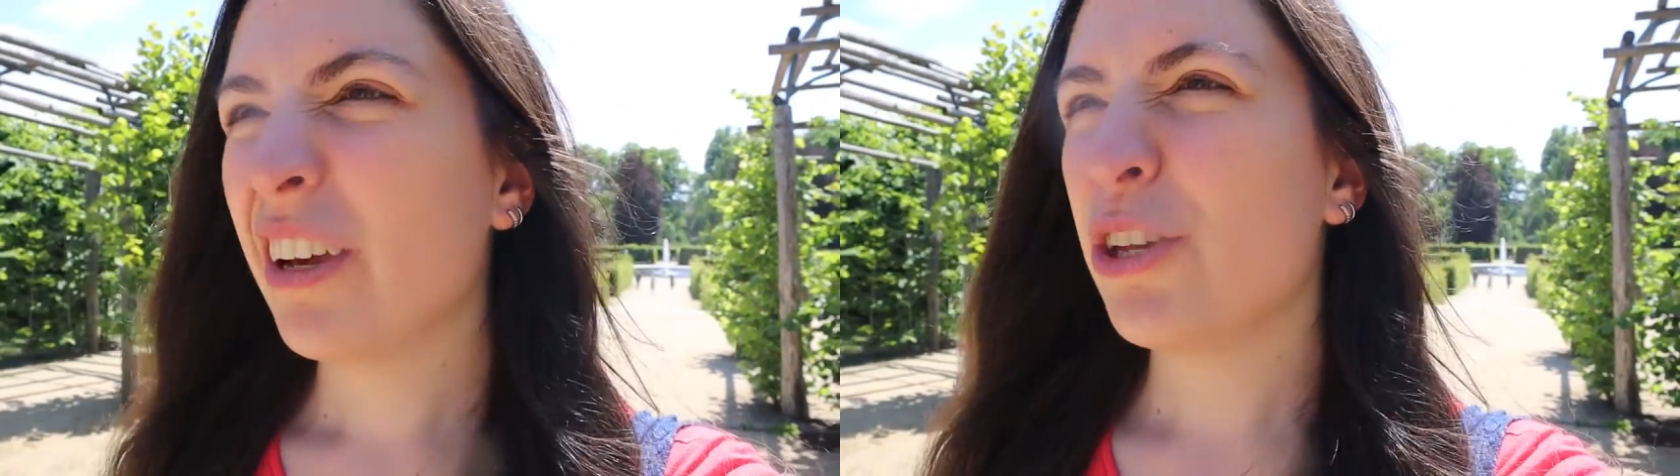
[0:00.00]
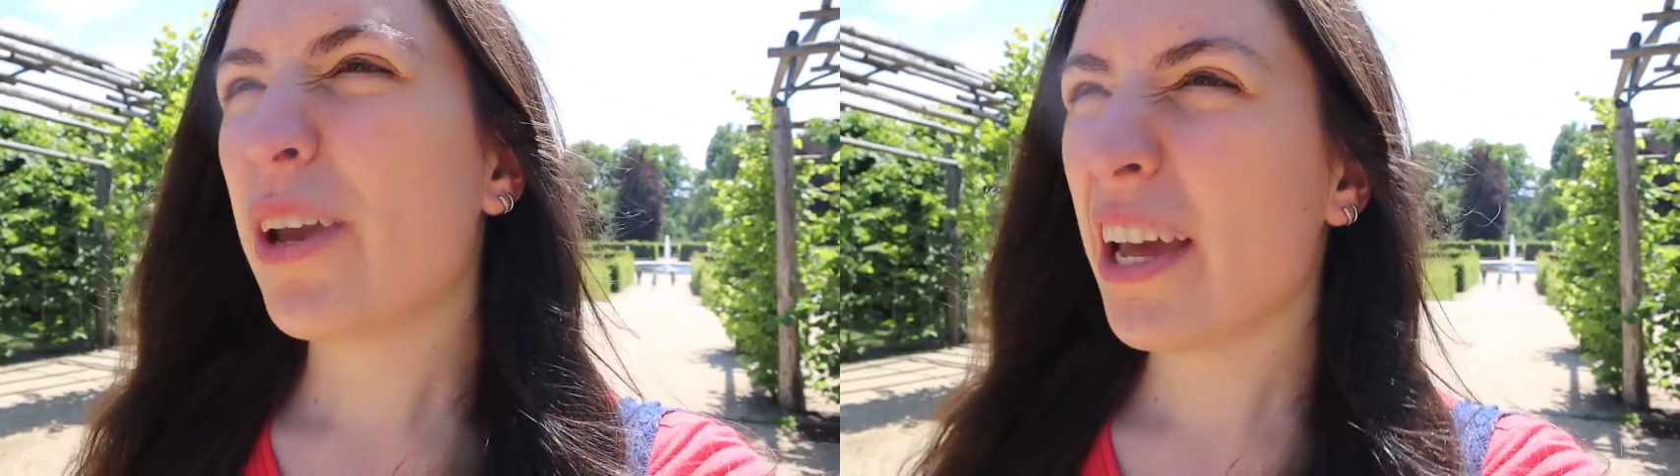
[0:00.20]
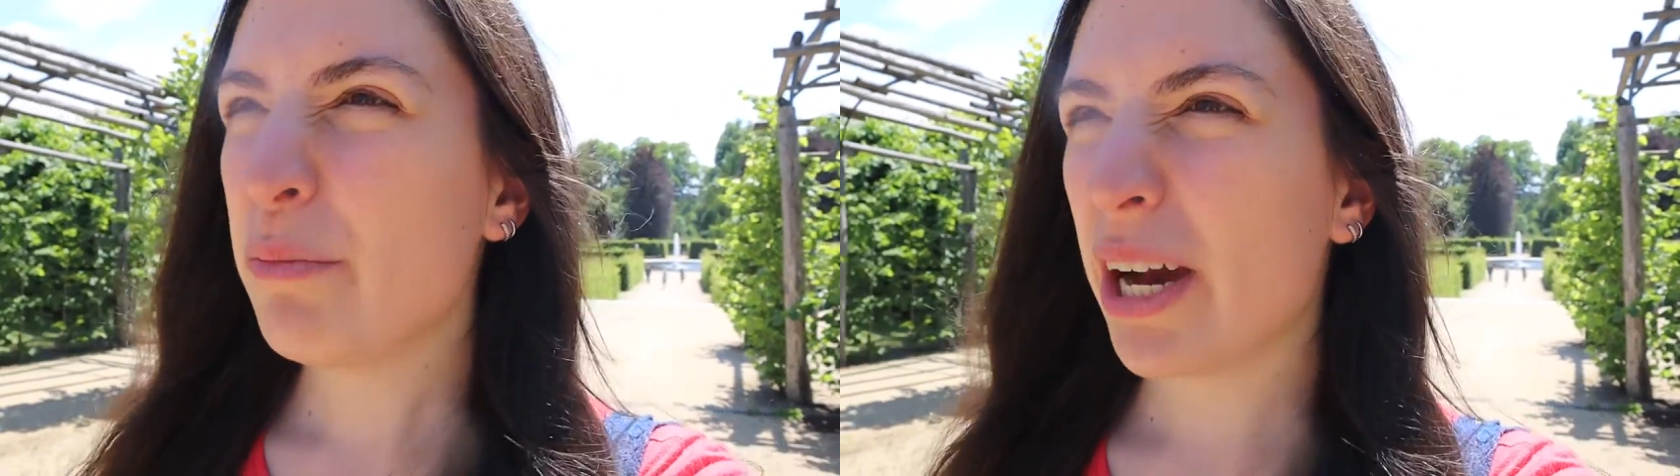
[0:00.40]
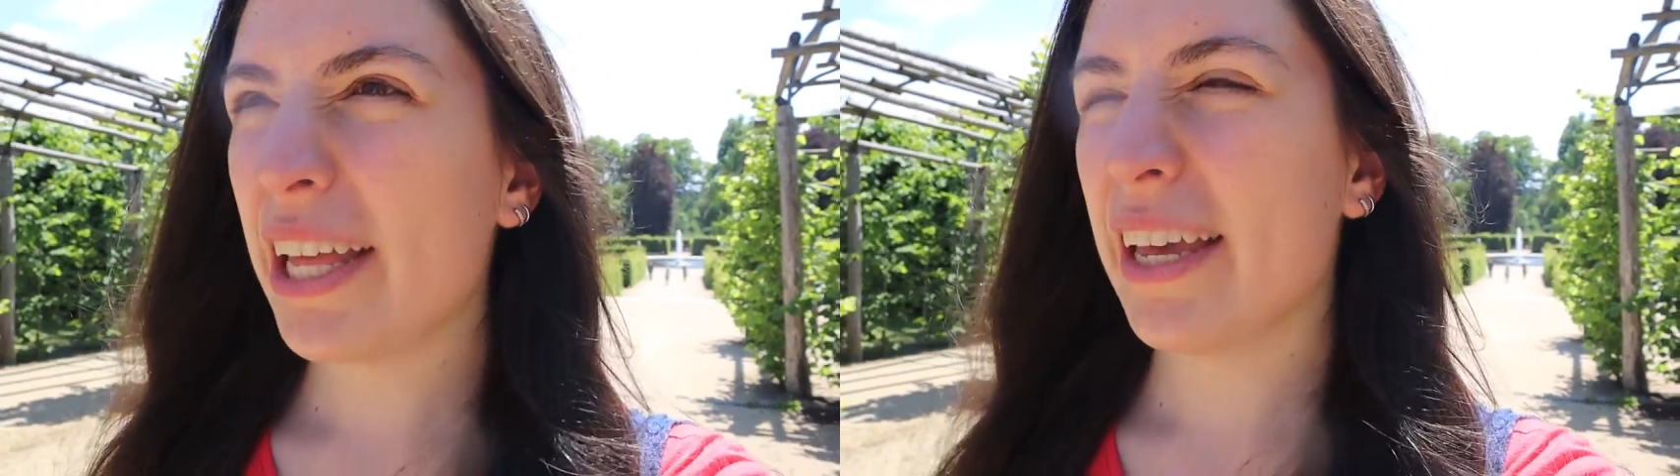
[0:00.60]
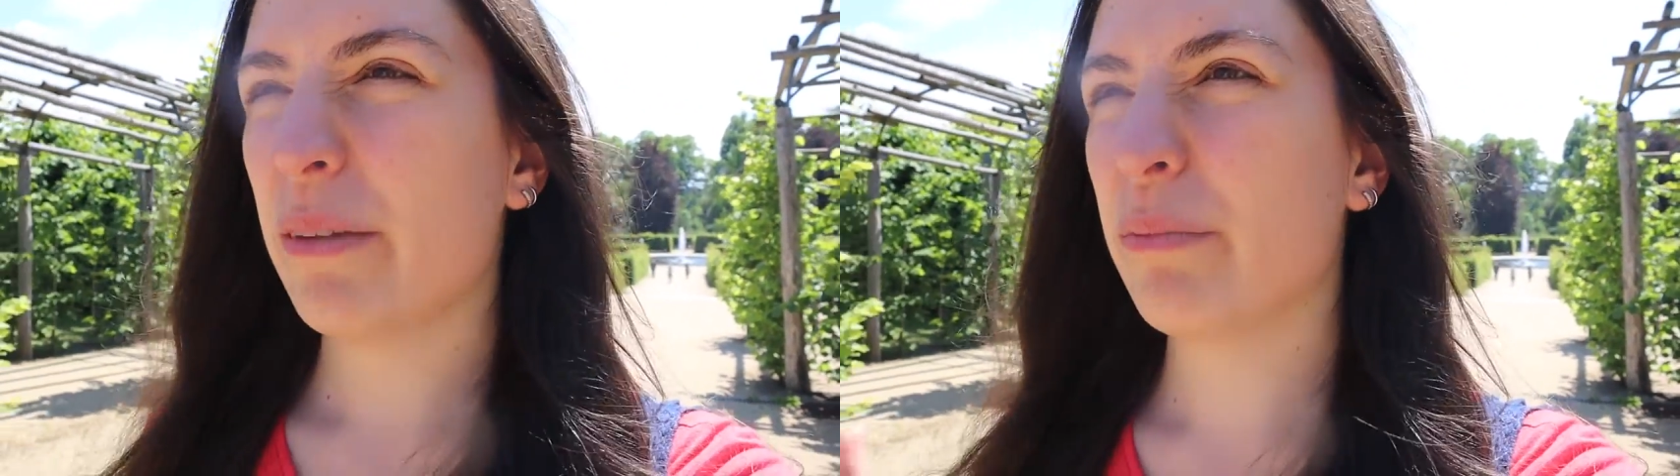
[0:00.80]
You can
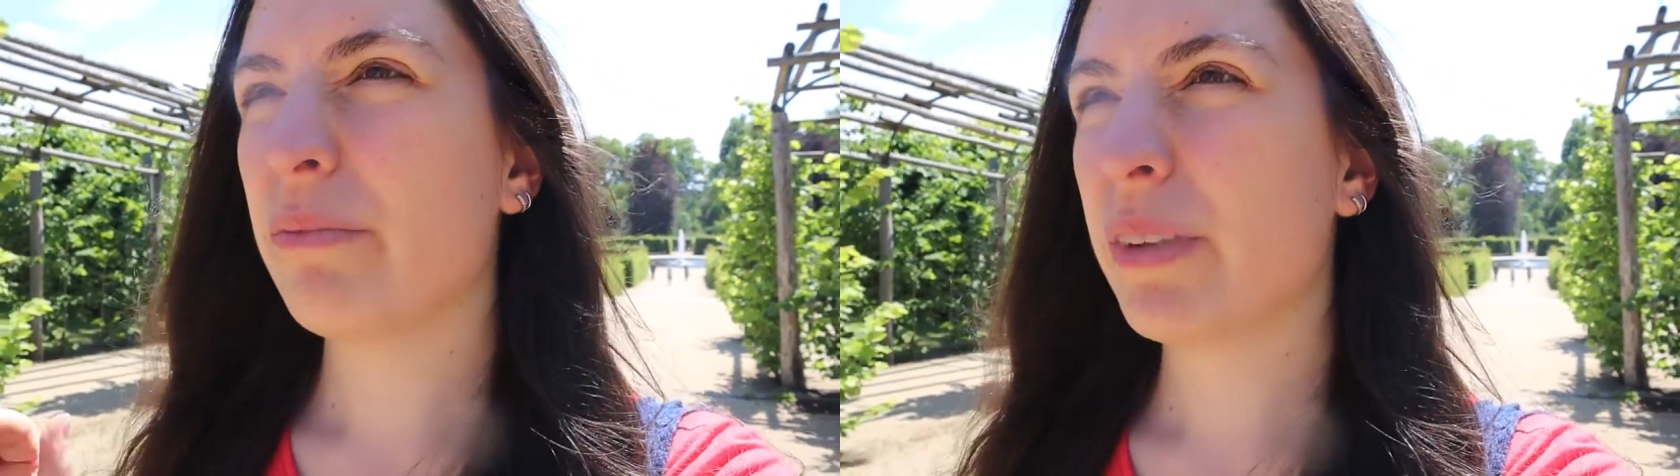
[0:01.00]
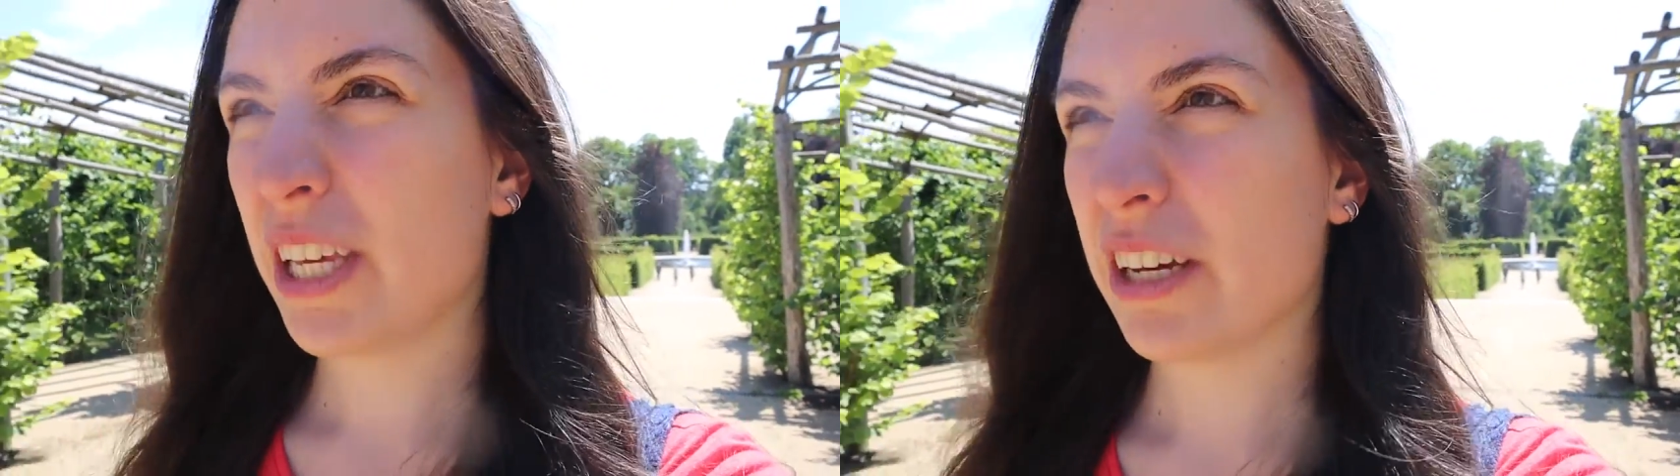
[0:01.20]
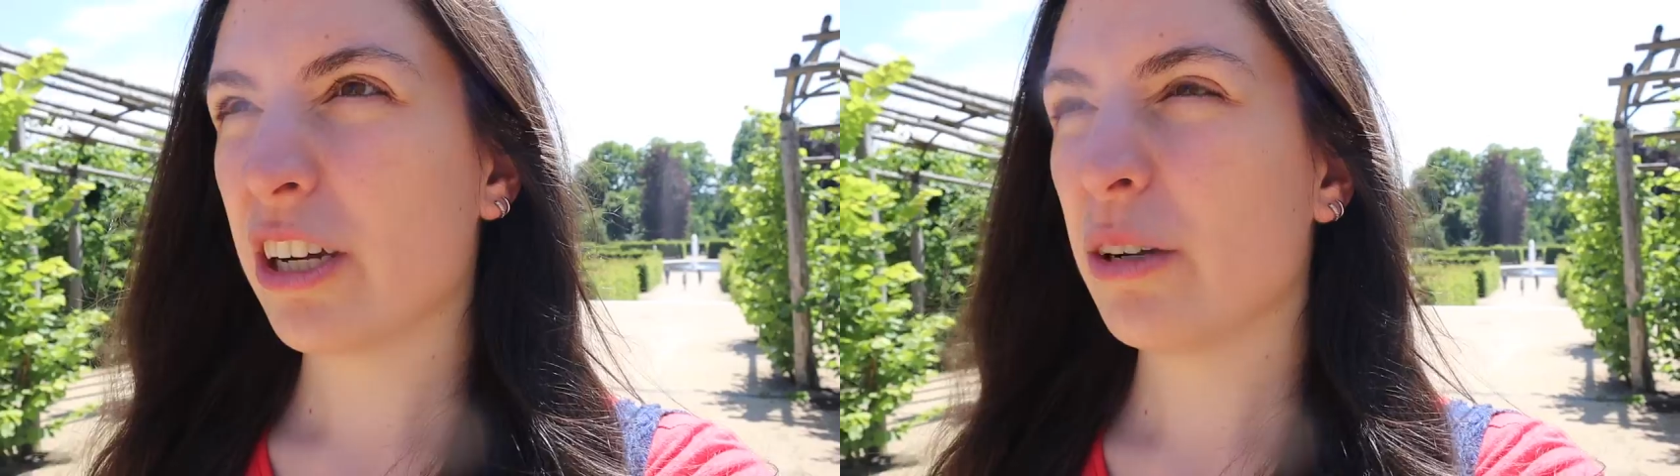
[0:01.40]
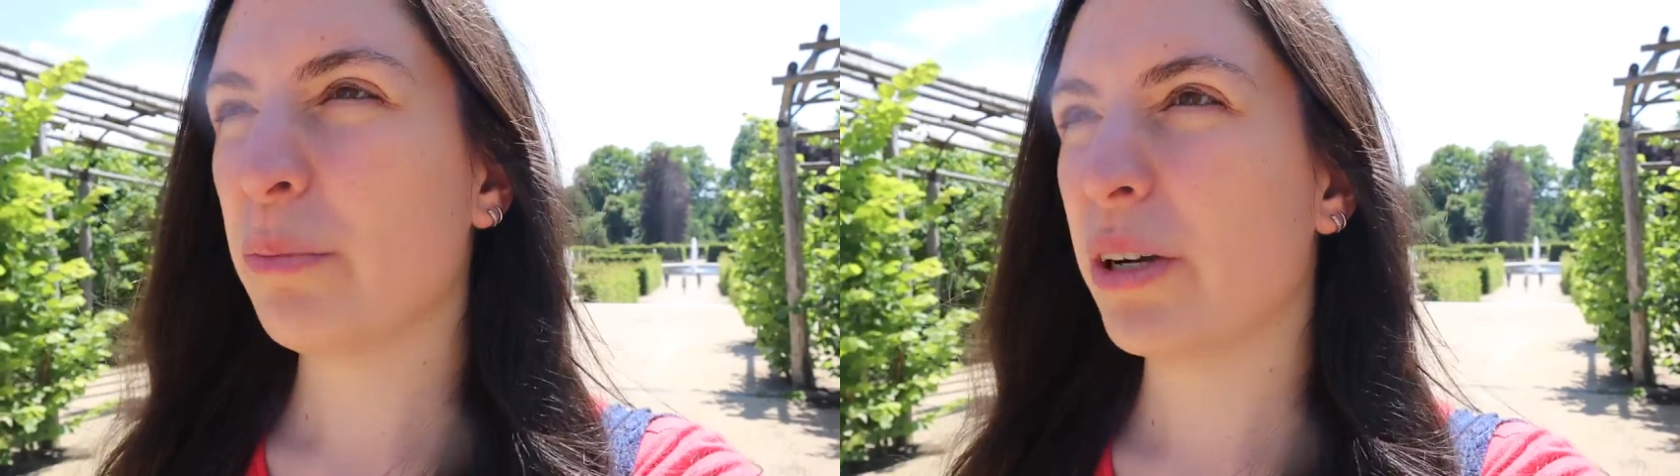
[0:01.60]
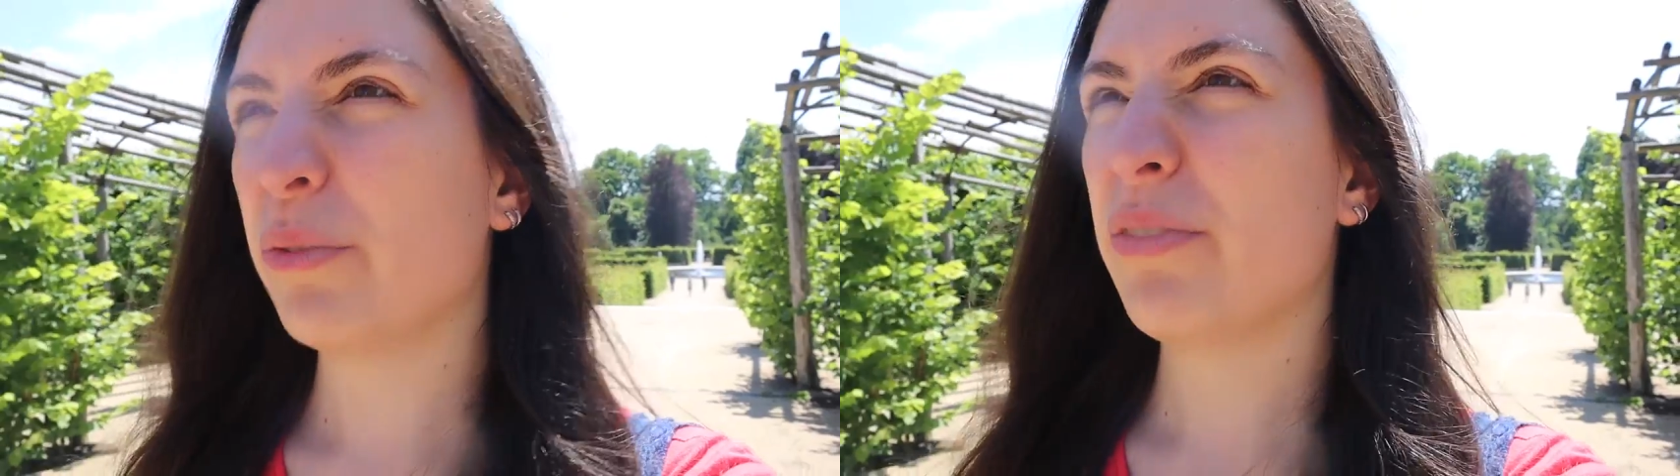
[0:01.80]
buy them here,
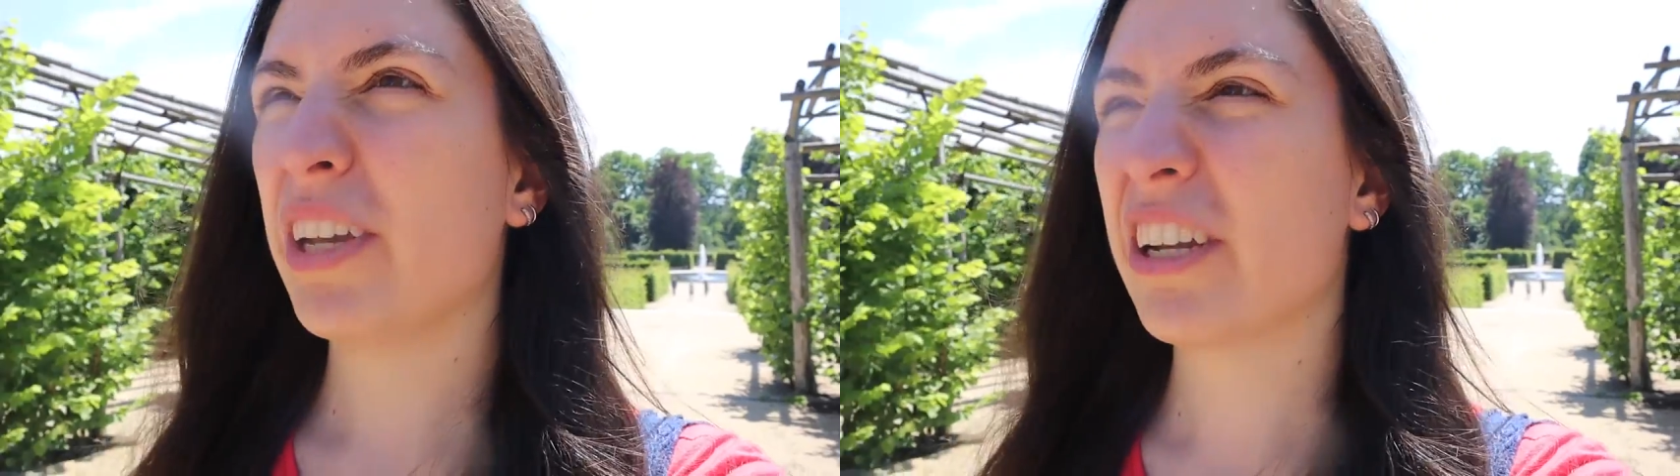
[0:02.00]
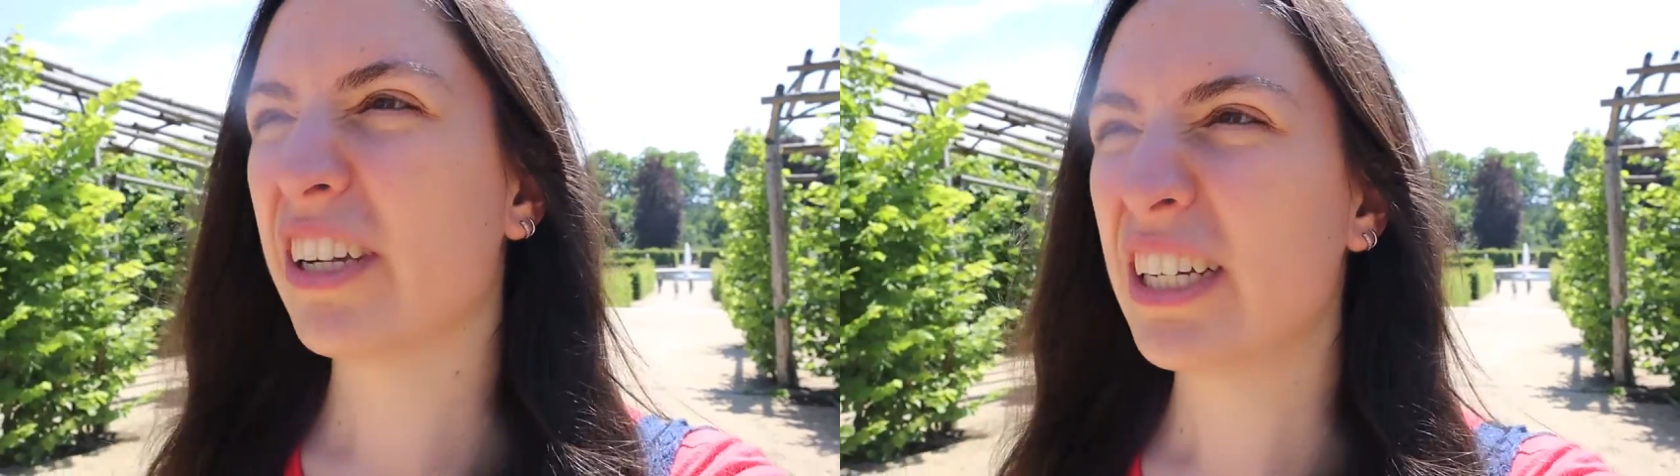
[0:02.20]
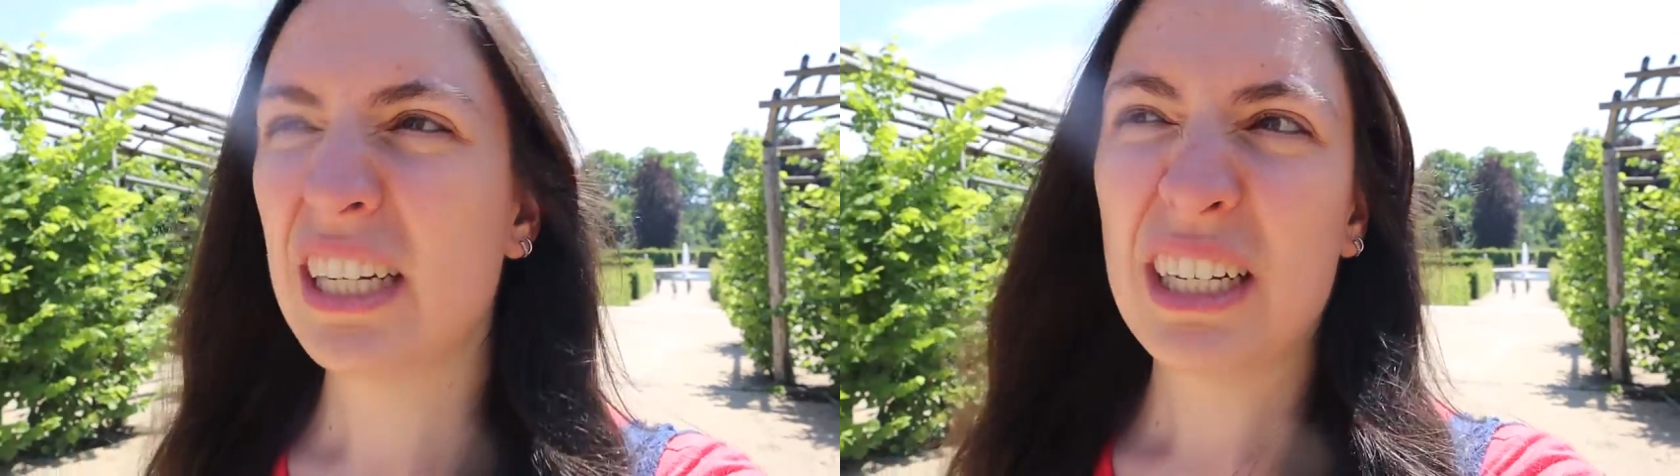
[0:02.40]
but we figured